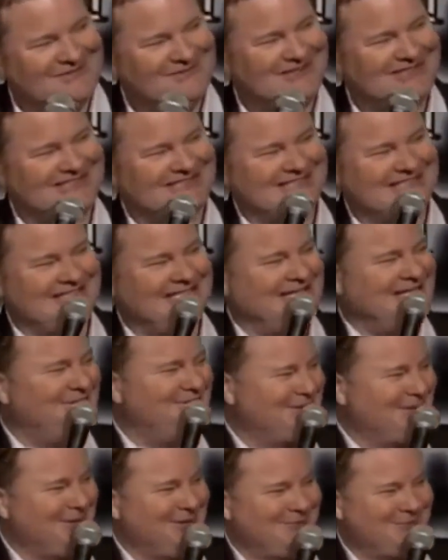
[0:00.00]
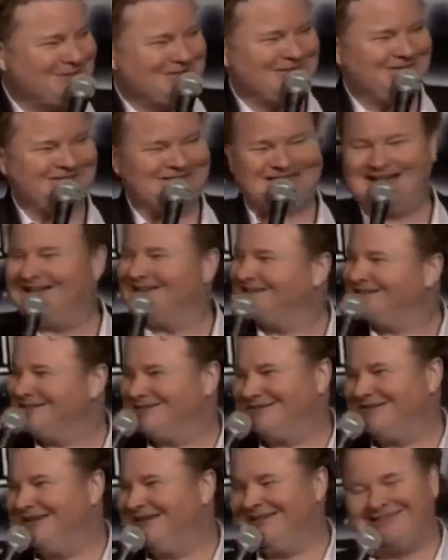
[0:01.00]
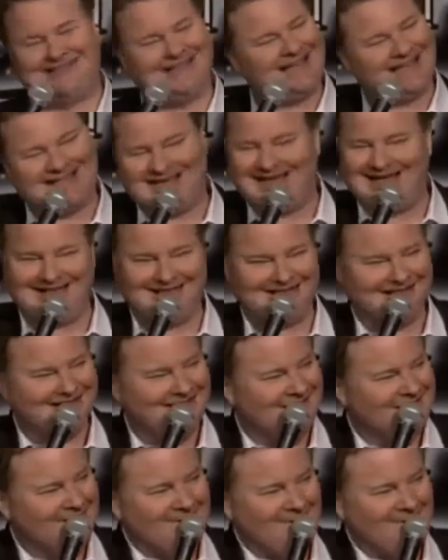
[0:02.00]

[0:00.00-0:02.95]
But she sleeps over sometimes because they're not that Catholic.